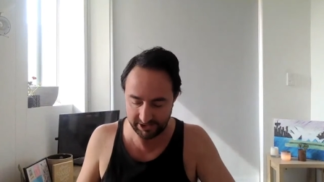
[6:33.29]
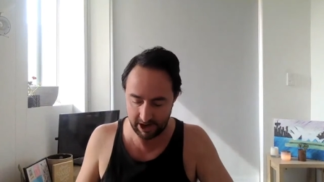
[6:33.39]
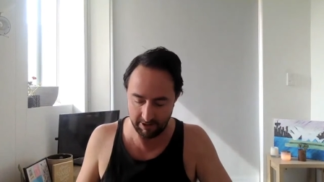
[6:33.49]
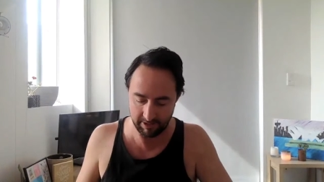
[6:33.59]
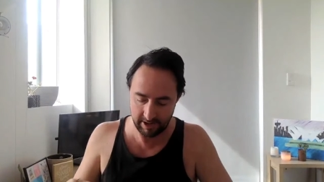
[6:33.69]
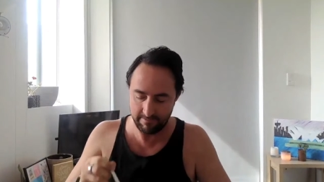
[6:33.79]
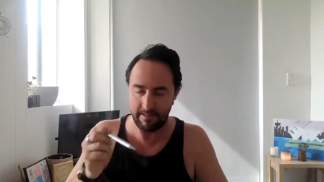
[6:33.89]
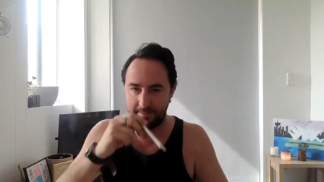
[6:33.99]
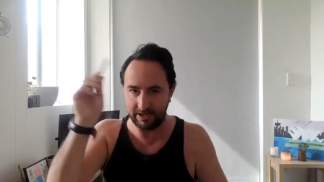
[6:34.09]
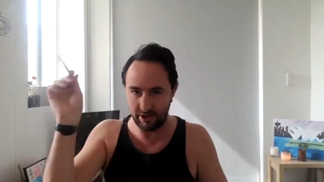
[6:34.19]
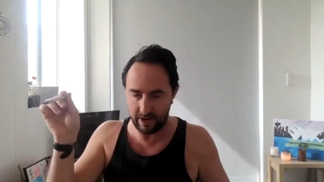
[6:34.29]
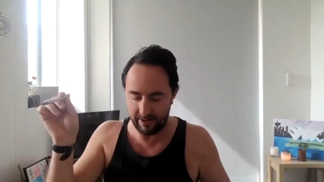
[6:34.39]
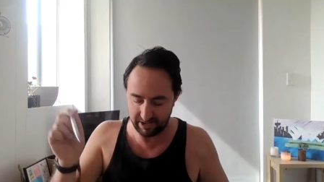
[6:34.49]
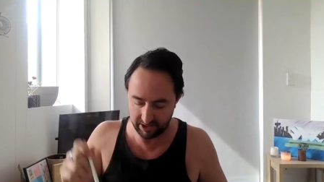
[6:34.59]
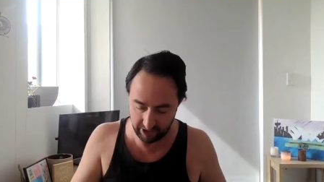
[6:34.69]
So maybe do
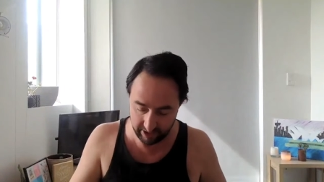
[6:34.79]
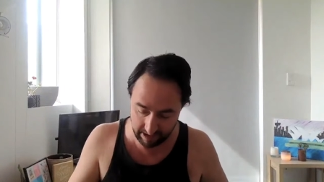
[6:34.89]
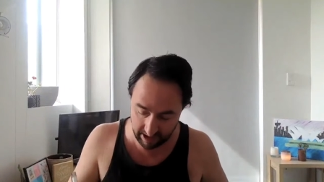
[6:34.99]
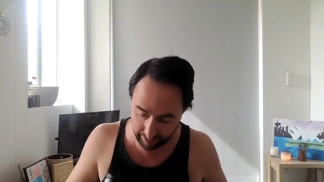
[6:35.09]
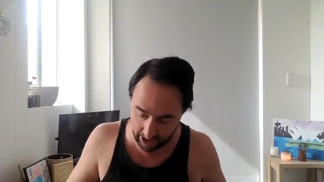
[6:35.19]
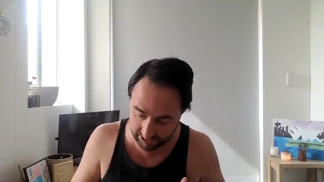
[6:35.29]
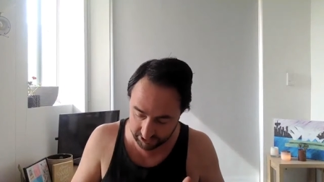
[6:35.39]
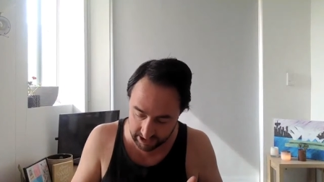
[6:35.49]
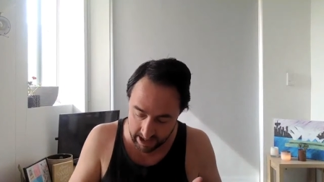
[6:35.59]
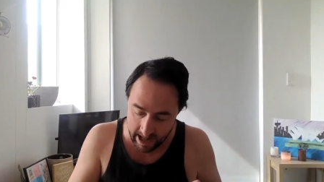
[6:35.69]
away with the 3-minute appraisals.